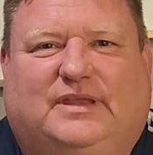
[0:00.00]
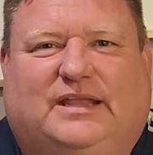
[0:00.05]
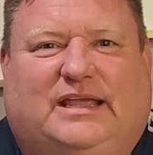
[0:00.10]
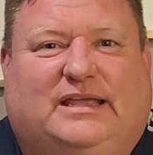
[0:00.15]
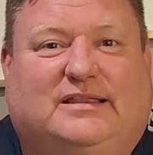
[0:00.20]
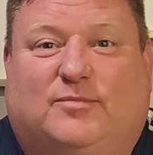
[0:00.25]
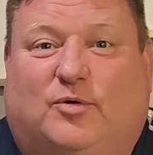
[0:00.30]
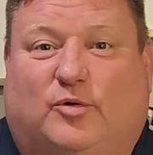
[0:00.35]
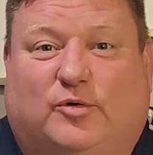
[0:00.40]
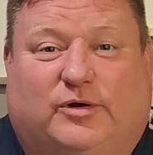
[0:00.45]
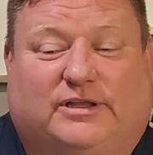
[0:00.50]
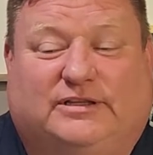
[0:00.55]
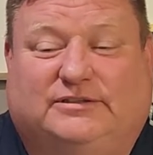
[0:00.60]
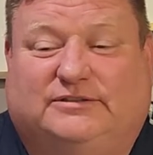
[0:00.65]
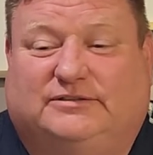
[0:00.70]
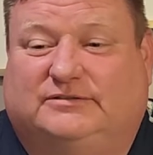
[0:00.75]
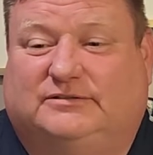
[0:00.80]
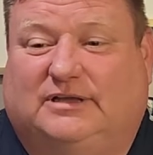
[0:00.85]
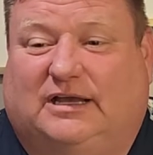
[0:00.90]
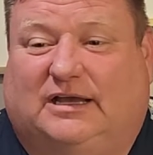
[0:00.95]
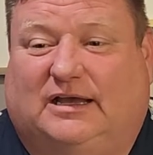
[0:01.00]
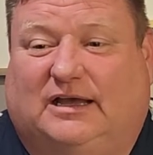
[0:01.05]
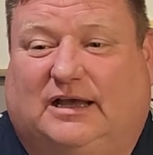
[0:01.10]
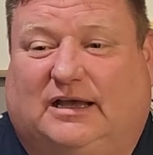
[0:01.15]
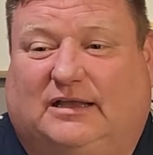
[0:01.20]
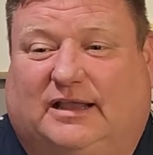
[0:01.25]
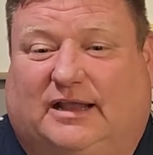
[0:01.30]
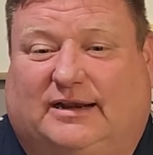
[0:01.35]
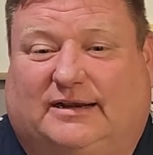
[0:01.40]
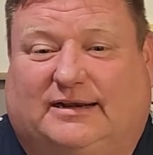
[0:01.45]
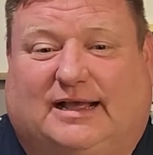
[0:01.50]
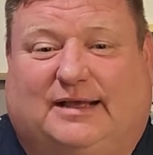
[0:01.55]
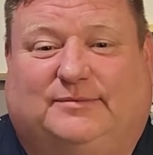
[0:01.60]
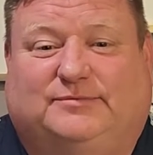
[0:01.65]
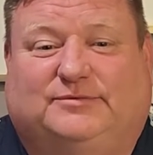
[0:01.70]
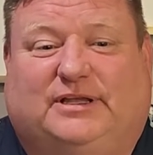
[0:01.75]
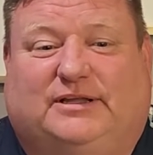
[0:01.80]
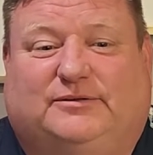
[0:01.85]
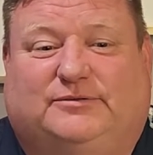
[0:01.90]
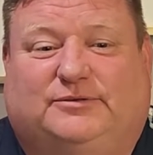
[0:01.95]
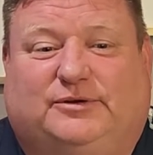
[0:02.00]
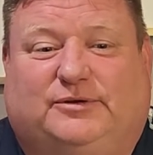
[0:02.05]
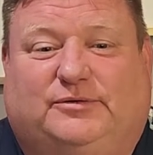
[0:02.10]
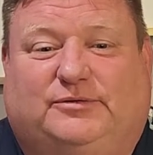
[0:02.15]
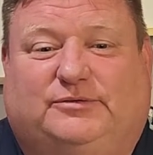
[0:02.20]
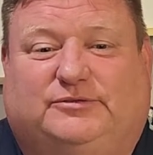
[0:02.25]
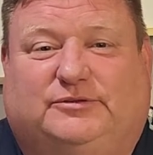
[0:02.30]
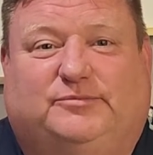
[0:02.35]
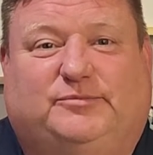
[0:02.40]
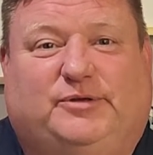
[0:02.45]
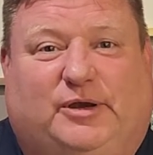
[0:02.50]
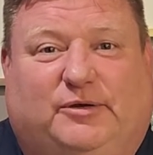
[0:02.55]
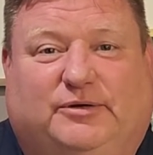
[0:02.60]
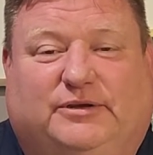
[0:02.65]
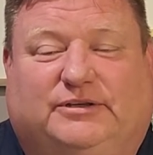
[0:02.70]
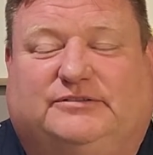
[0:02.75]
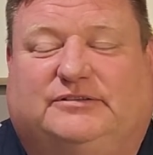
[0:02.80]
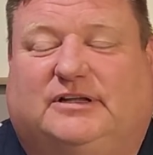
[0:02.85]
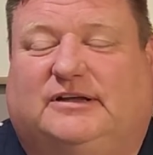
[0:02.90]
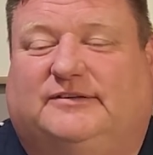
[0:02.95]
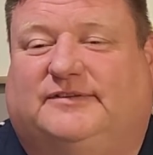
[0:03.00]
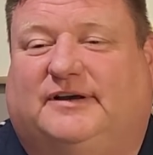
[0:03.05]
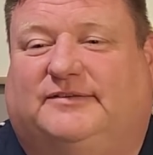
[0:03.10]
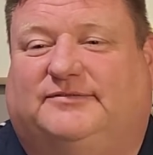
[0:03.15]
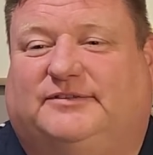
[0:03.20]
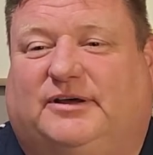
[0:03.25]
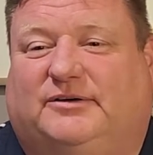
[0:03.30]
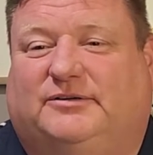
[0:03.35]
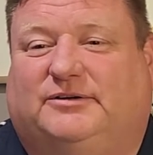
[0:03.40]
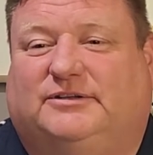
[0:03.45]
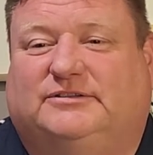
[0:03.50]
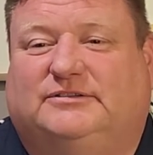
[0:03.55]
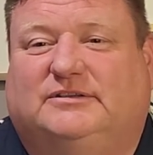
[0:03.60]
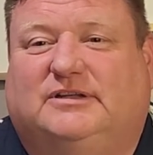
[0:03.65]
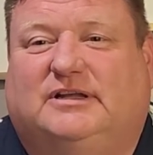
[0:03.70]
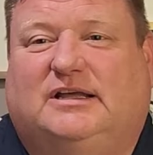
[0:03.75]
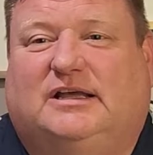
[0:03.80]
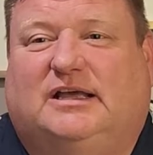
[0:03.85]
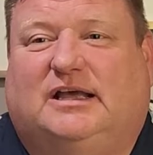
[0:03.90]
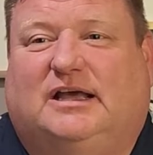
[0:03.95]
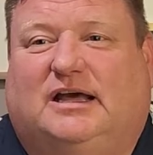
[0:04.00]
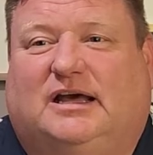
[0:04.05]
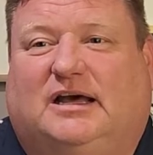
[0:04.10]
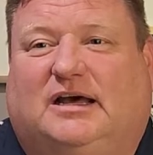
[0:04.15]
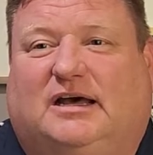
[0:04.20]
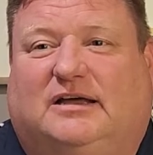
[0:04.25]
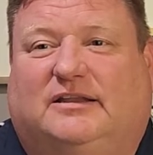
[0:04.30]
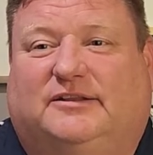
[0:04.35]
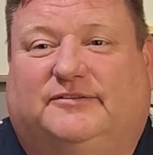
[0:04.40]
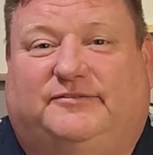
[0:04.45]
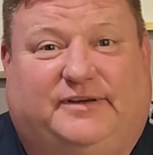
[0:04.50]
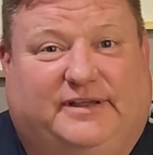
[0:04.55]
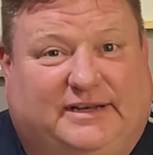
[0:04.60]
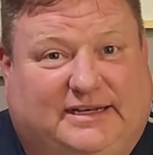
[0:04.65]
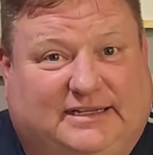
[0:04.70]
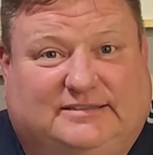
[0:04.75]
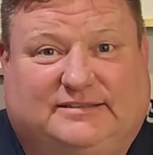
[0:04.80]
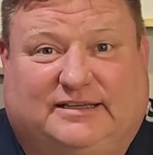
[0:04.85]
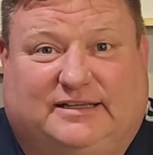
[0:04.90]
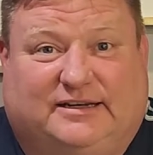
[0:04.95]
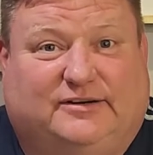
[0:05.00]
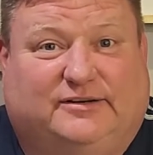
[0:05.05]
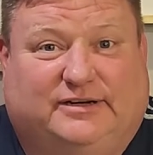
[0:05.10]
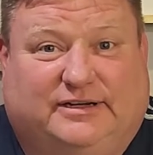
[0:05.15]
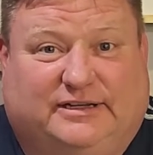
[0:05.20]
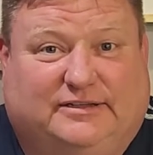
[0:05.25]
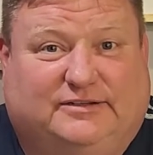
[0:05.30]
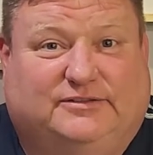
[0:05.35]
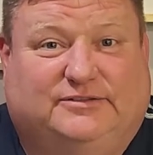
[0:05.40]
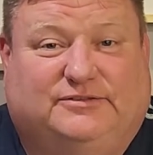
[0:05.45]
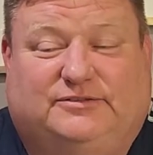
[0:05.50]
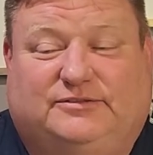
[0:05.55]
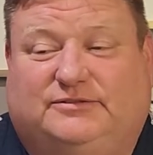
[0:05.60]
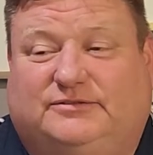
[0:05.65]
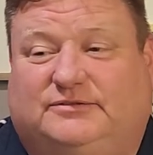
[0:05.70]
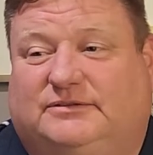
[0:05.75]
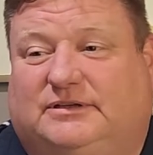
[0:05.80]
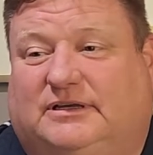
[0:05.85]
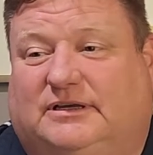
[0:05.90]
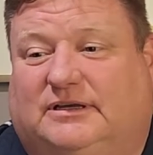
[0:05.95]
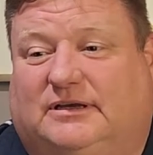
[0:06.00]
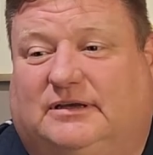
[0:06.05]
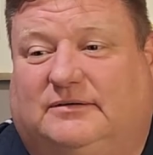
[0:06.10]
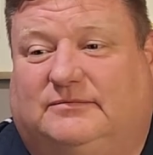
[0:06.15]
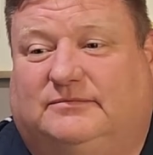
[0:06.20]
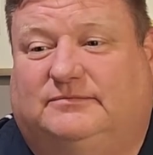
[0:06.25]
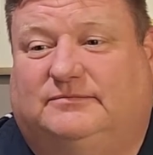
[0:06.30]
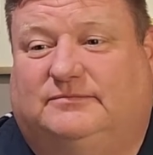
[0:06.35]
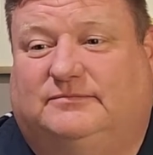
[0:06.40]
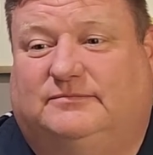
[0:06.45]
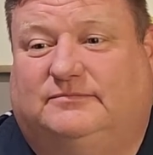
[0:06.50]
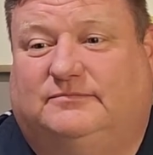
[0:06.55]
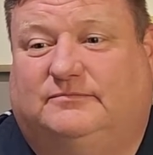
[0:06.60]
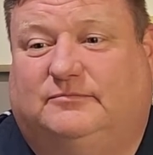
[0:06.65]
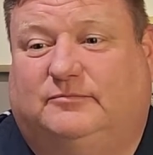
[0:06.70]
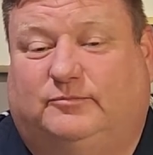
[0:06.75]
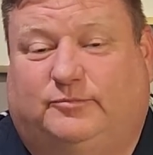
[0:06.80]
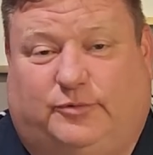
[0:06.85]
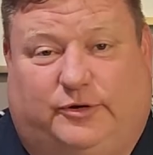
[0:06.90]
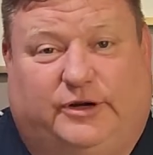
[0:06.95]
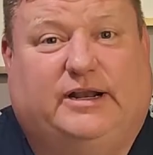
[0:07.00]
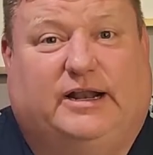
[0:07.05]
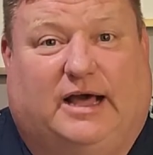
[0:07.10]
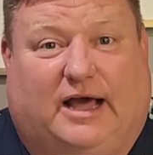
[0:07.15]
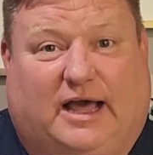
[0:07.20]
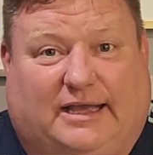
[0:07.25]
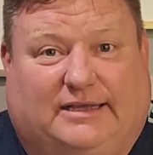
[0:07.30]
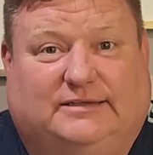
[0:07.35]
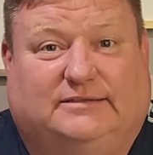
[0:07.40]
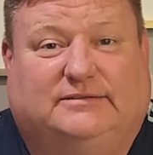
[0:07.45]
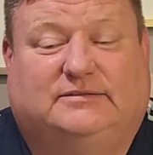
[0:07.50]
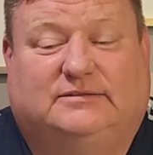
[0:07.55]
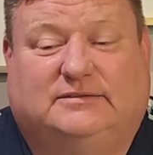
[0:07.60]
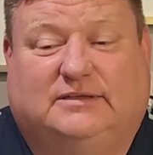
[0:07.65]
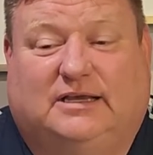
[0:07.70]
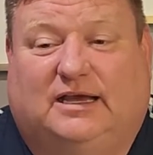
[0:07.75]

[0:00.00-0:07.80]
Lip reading: in the mornings. A lot of times they'll do some yoga stuff, I've noticed. The fitness center is pretty nice.